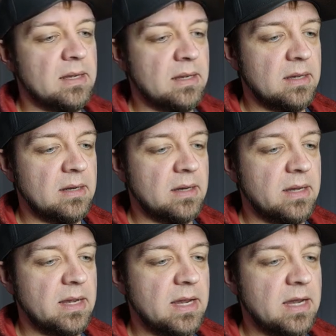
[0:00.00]
And I
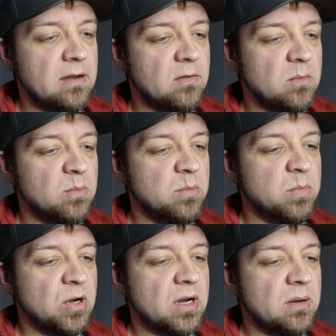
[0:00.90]
have
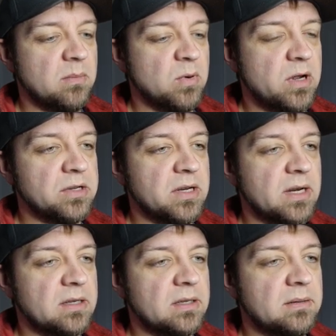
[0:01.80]
book
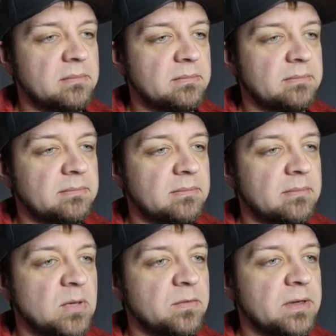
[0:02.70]
project.
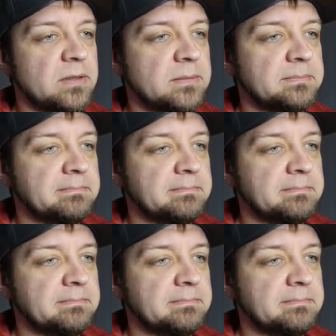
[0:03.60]
Perfect.